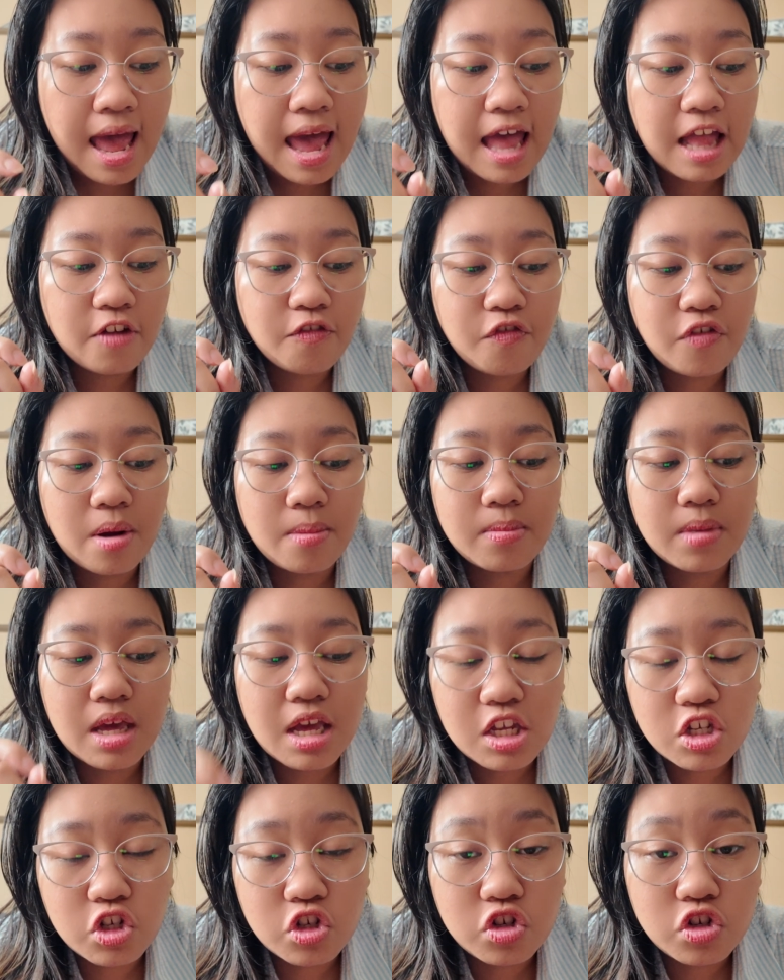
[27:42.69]
and from
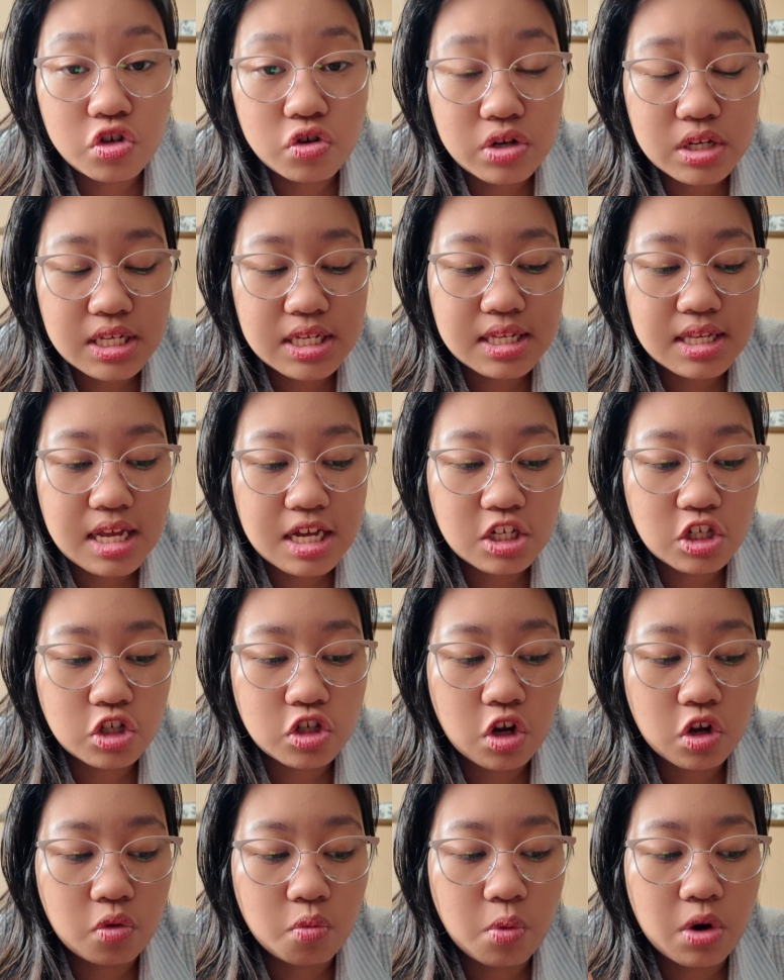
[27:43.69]
each
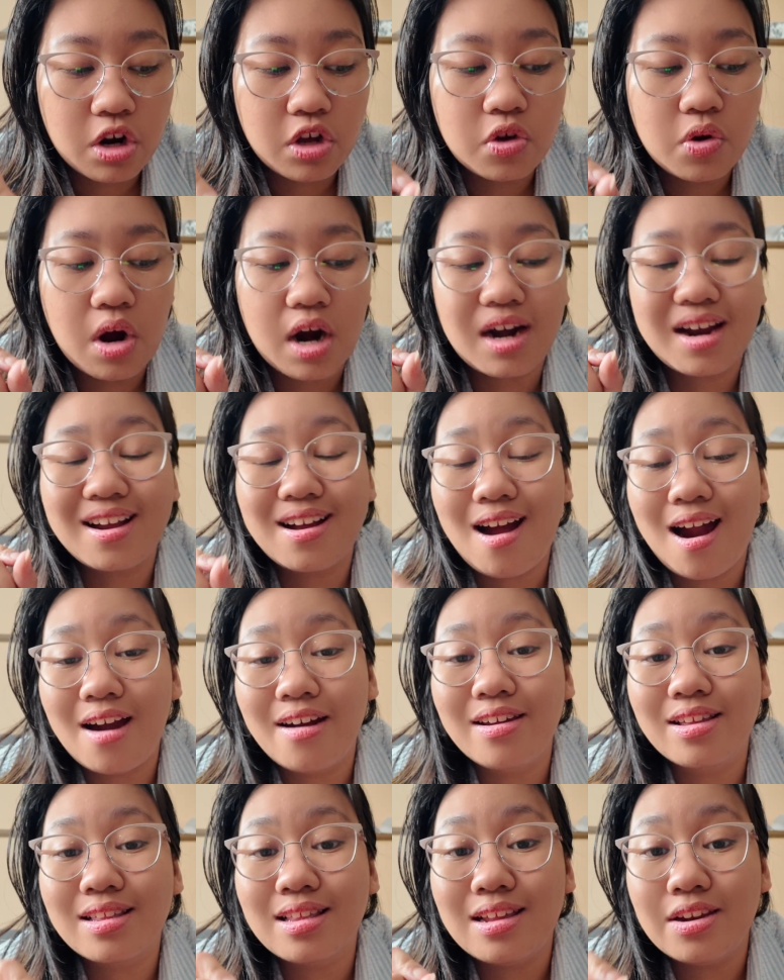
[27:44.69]
jurisdiction where you are
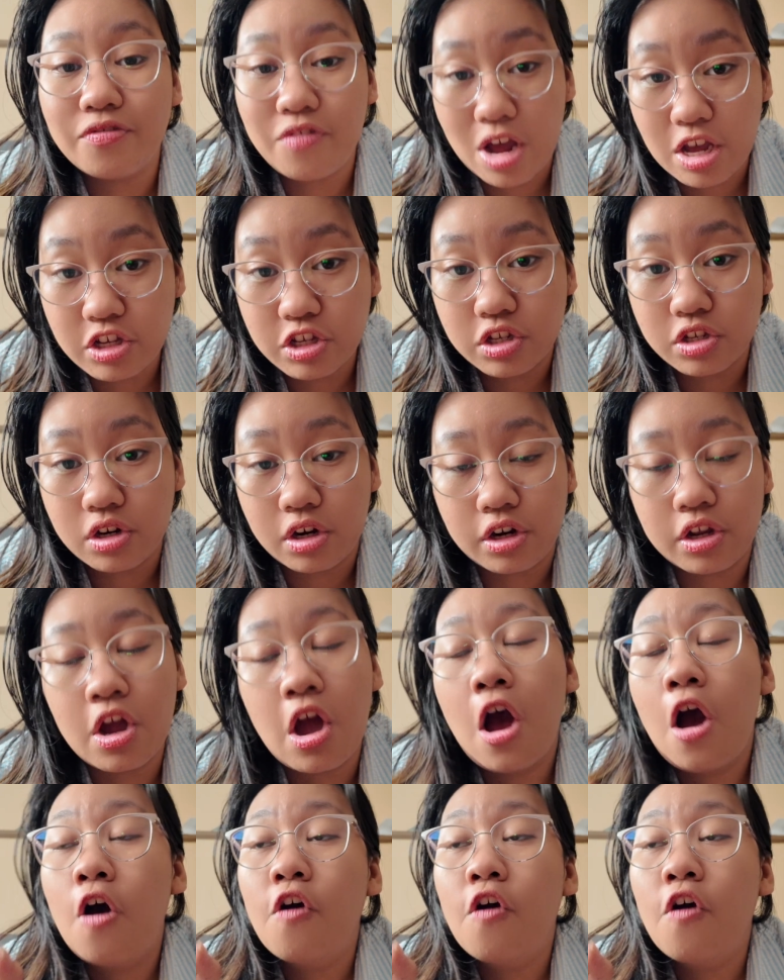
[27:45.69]
currently registered.